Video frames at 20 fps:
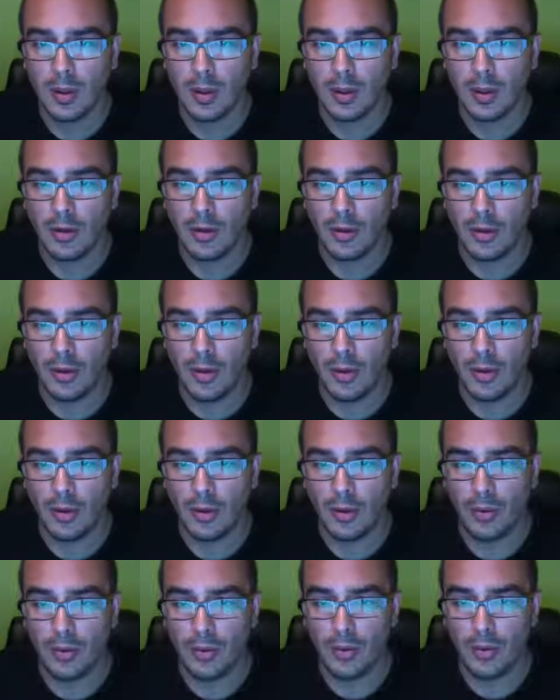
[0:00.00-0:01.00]

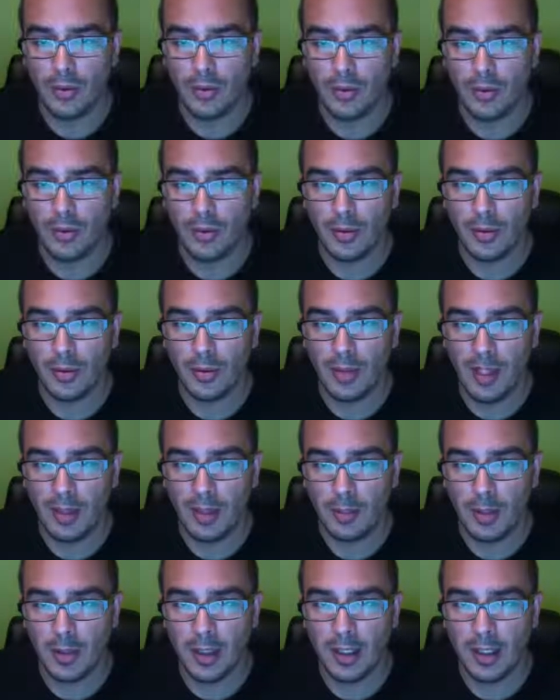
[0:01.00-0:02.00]
So
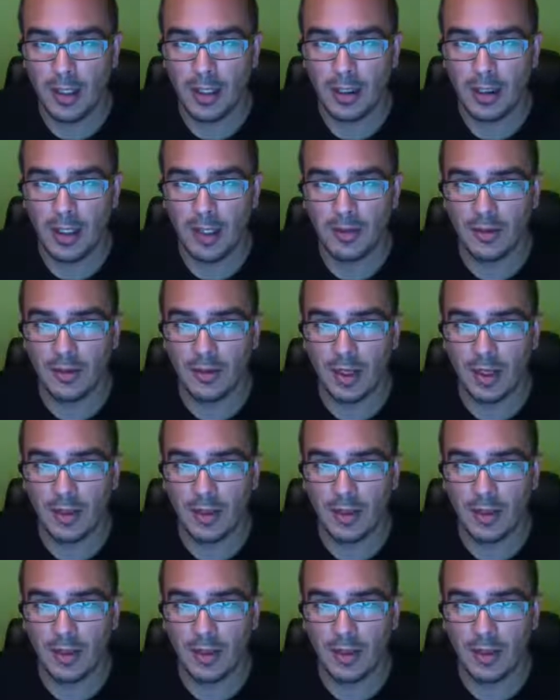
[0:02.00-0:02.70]
that plugin takes care